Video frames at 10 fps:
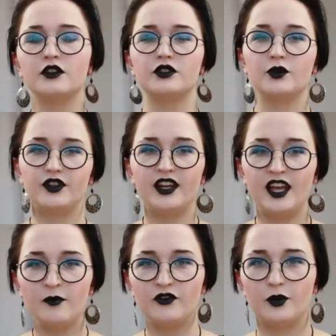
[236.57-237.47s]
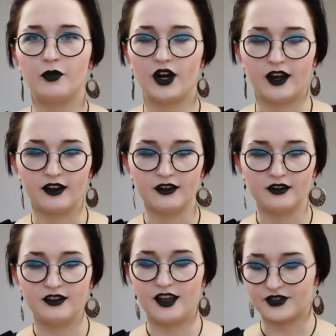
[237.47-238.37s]
So the name of the brand,
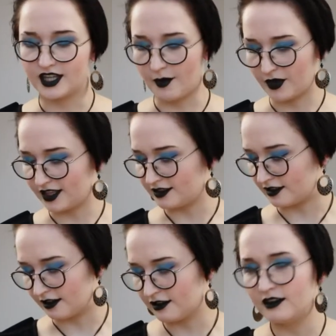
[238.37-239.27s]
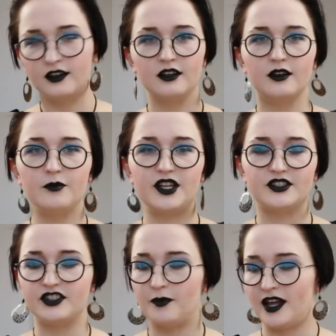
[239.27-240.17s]
Nevskaya Palitra, means the